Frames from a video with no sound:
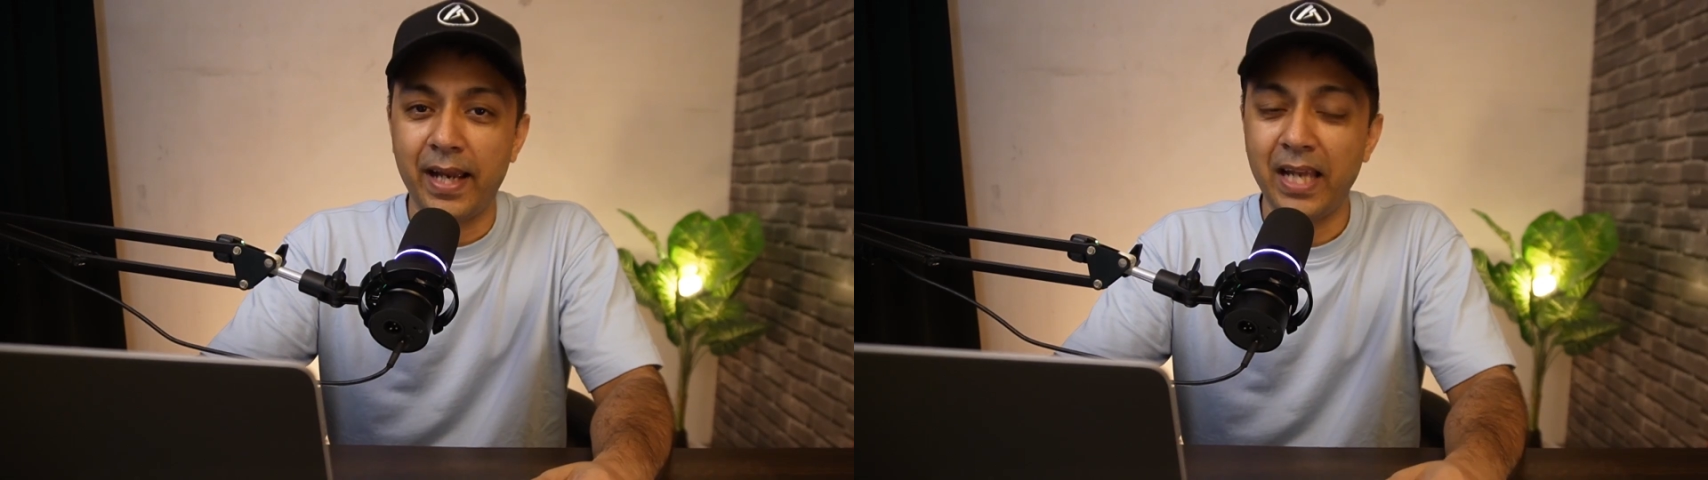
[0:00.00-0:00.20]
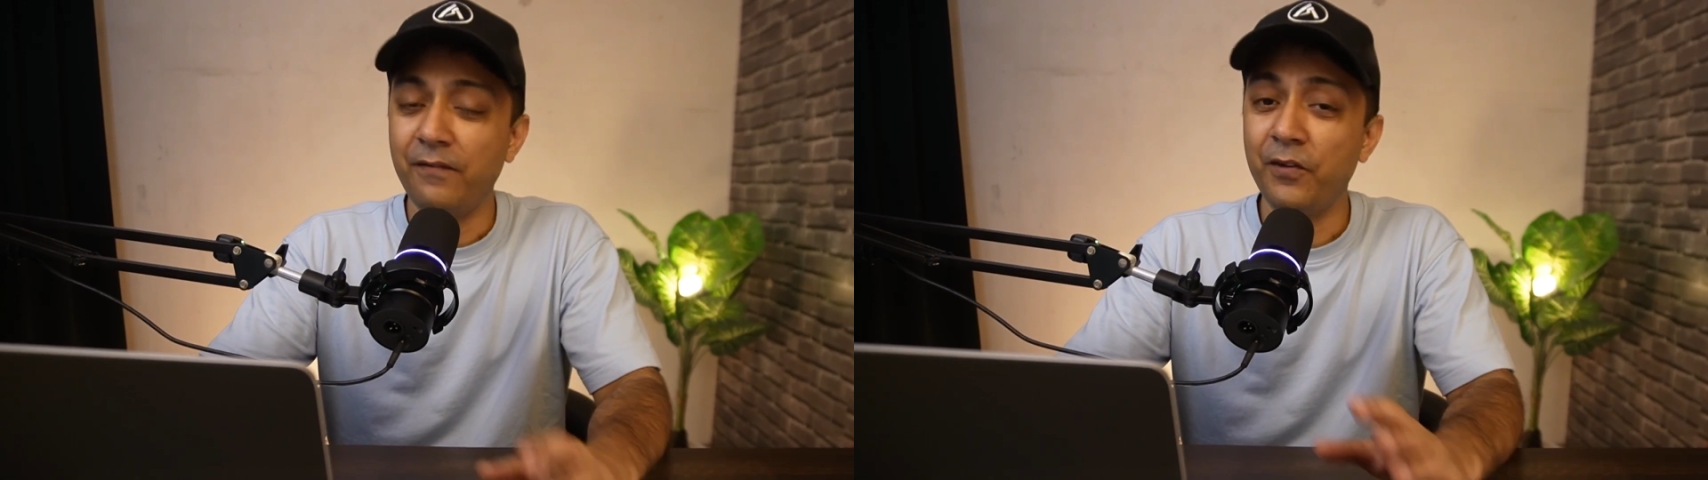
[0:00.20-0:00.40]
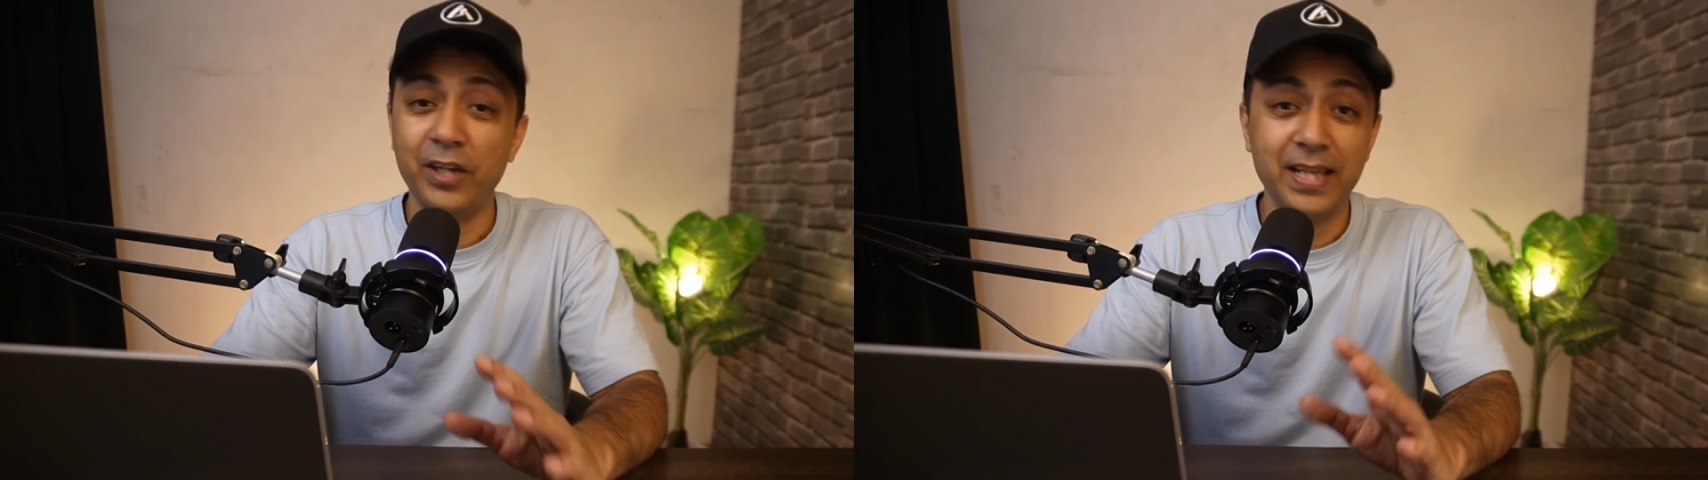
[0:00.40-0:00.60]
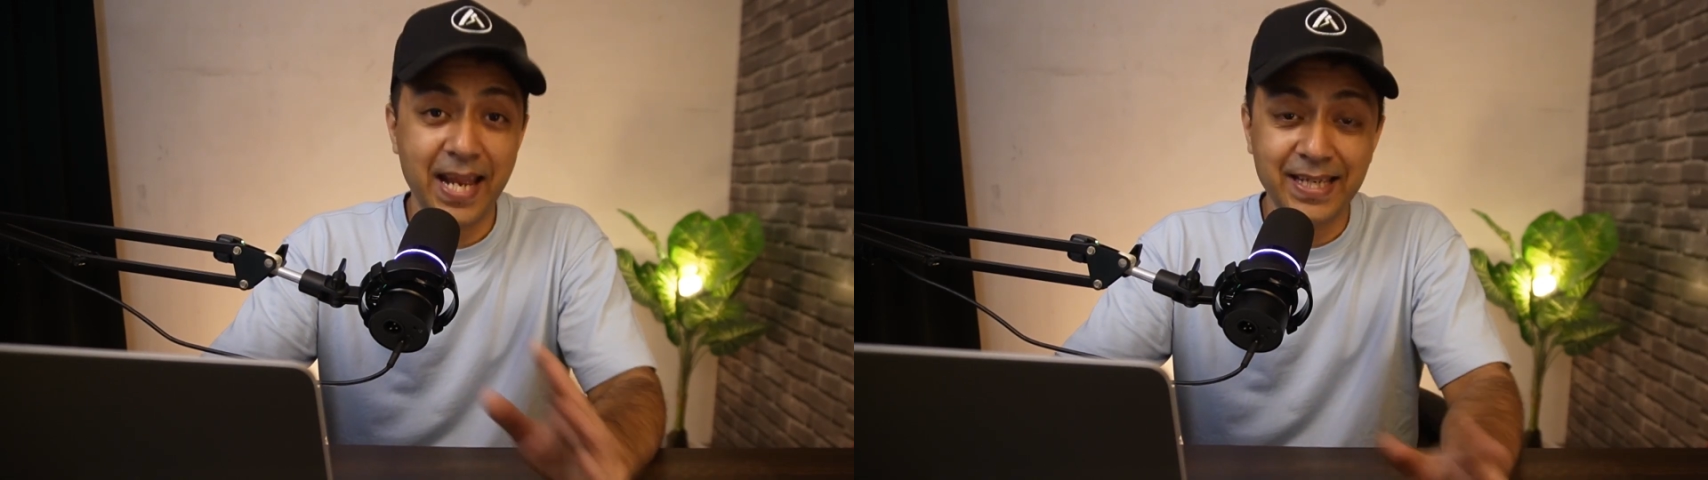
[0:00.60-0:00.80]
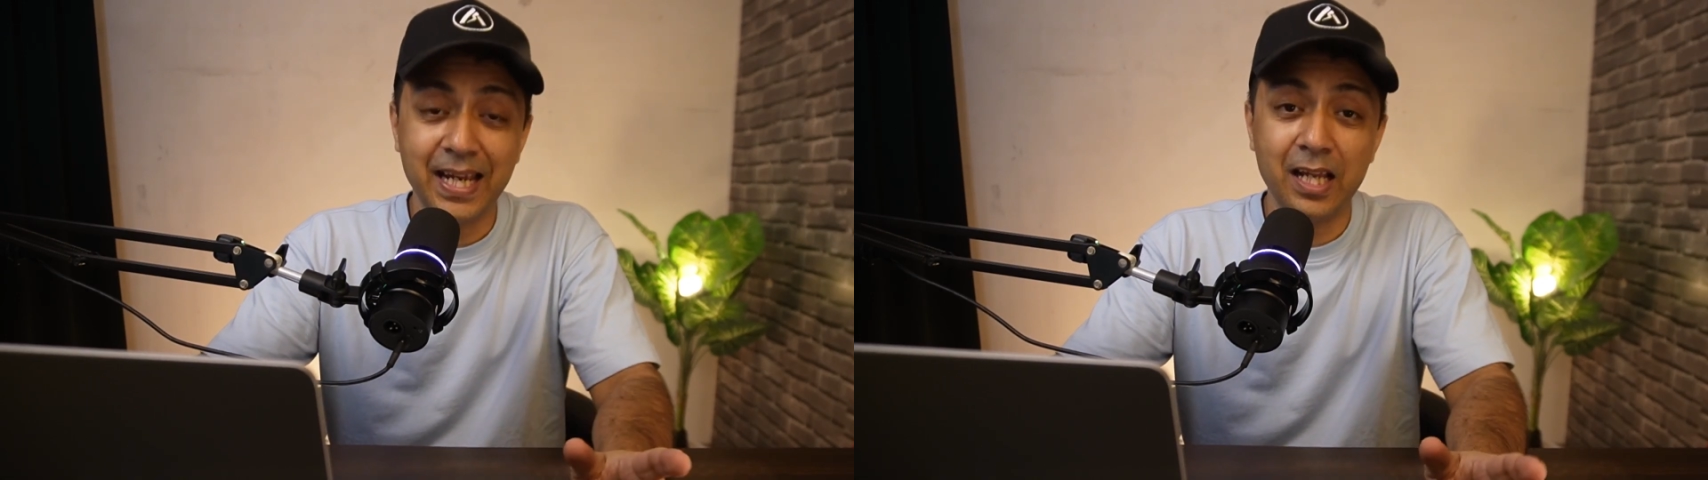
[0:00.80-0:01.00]
And if you need
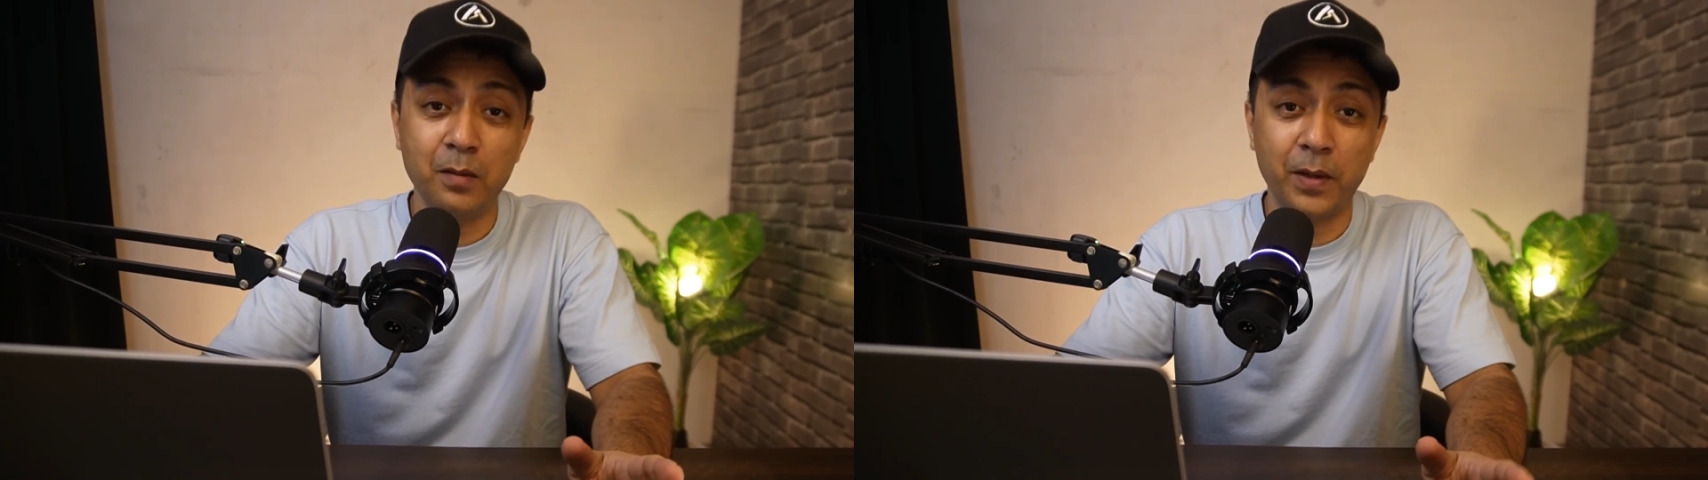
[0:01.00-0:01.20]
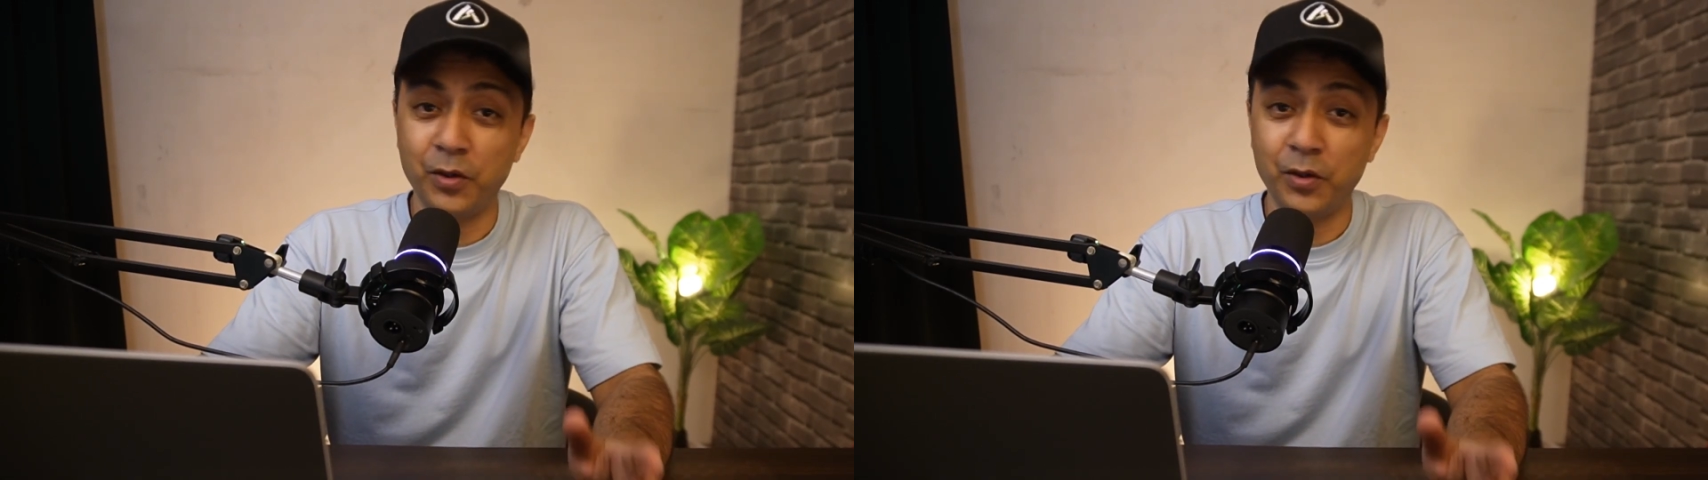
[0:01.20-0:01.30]
any help